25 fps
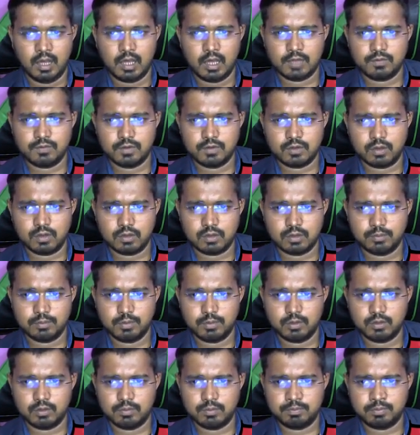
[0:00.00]
As we talked
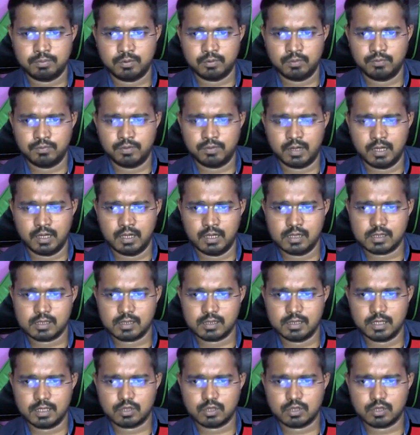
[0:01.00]
about the profiles,